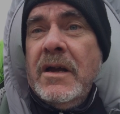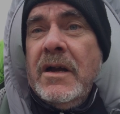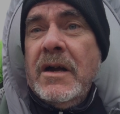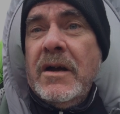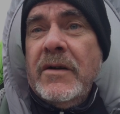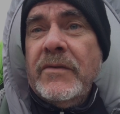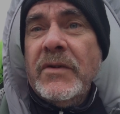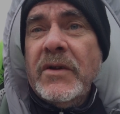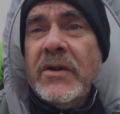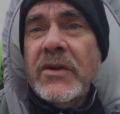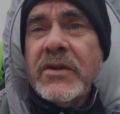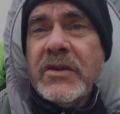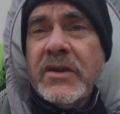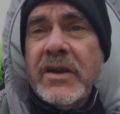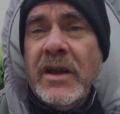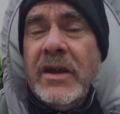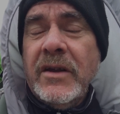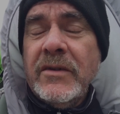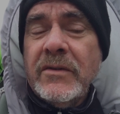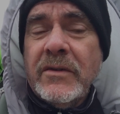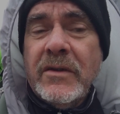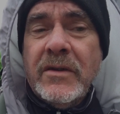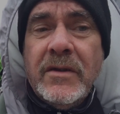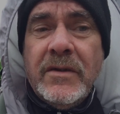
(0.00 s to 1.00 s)
I've lost
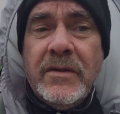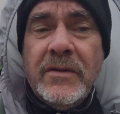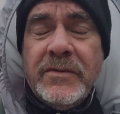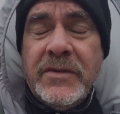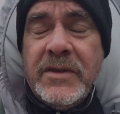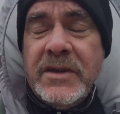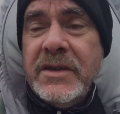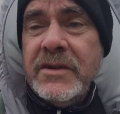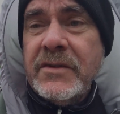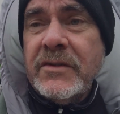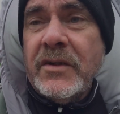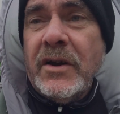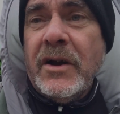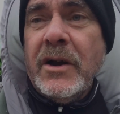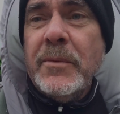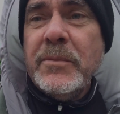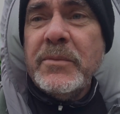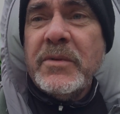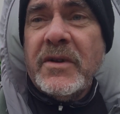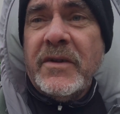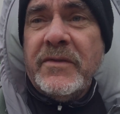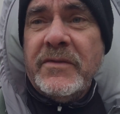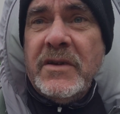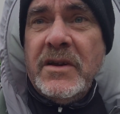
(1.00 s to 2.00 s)
count of the
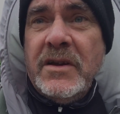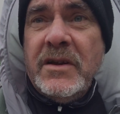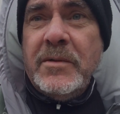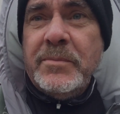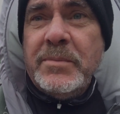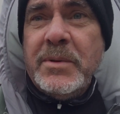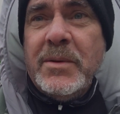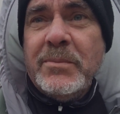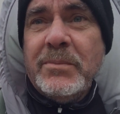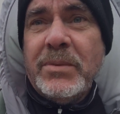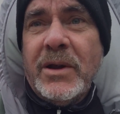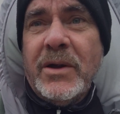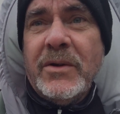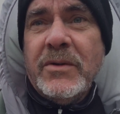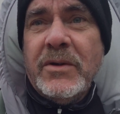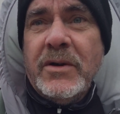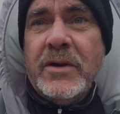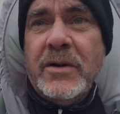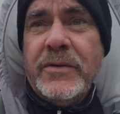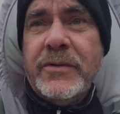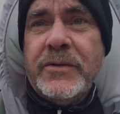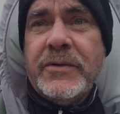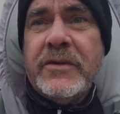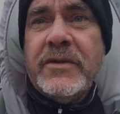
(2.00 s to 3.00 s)
times I've nearly been blown
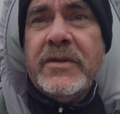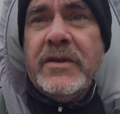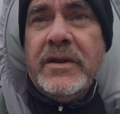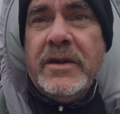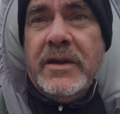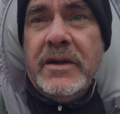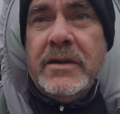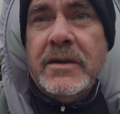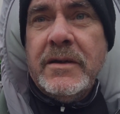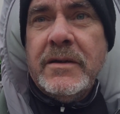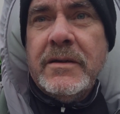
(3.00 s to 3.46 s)
off today.